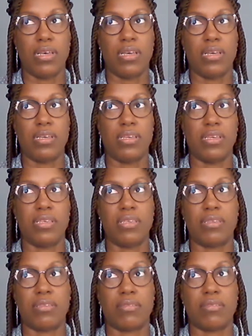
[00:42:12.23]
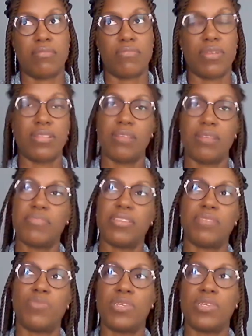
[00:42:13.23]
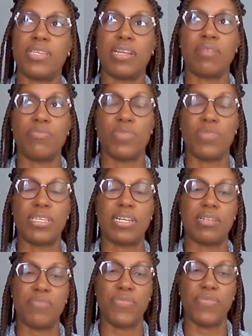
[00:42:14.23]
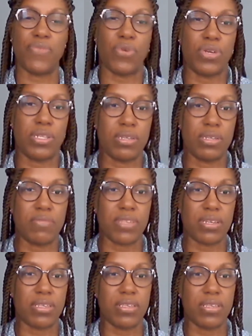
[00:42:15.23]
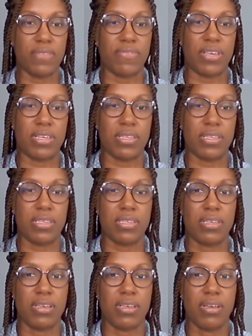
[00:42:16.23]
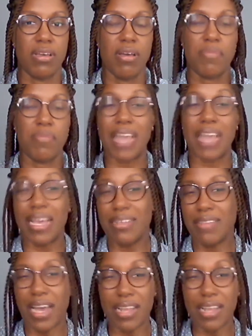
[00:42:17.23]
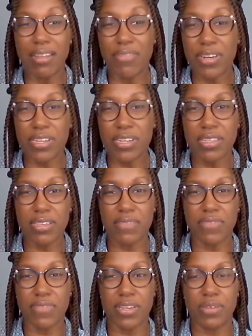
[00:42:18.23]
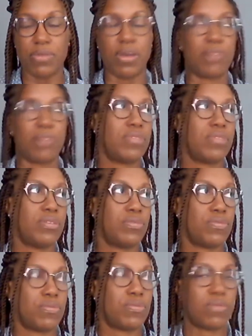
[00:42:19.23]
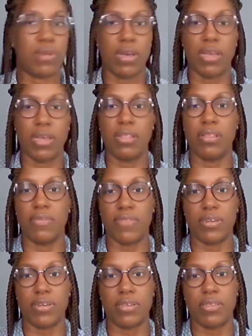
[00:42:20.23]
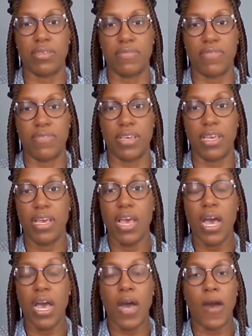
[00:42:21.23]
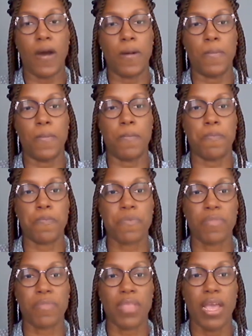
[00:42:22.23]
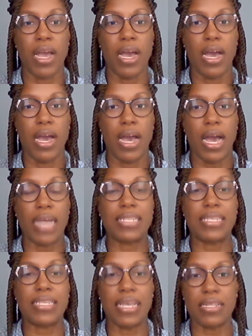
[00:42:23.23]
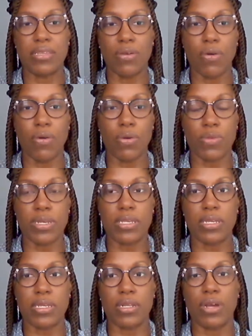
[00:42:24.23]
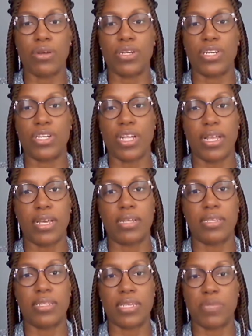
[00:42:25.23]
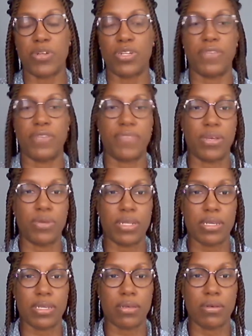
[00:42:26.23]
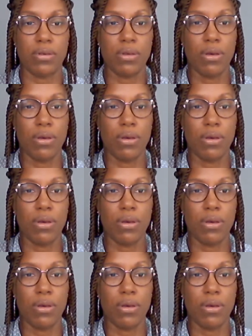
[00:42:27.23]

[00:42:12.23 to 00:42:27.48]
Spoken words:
is, well, I mean, we said it before in terms of surveys, but I love a good survey, I really do. I love a good survey. I tend to always encourage clients, especially if they're going to